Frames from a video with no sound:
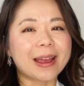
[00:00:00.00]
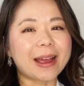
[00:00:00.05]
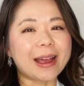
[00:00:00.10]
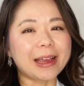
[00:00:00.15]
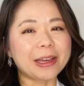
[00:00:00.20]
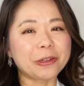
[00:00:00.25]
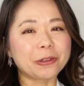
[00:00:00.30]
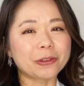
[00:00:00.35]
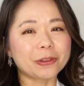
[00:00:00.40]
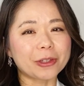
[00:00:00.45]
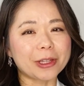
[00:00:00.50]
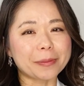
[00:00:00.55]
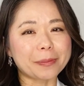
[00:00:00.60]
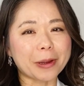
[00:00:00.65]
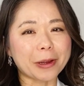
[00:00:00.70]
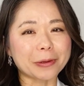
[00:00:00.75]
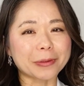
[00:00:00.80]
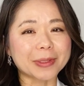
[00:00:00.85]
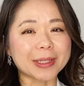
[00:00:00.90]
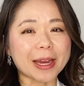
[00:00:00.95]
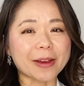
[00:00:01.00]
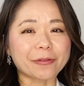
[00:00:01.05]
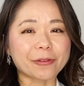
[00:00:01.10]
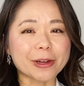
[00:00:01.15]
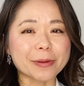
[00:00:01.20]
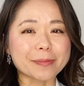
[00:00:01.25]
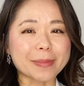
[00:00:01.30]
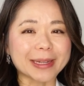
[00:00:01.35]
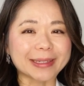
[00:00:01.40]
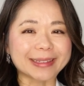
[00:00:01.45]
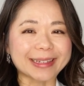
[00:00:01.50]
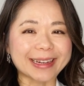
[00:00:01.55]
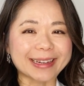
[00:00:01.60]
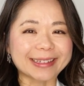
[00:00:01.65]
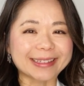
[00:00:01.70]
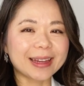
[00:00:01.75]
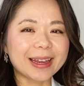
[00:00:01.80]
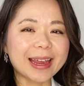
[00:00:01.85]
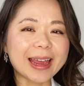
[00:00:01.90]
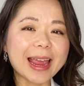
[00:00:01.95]
I usually post every
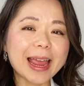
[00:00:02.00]
Mondays.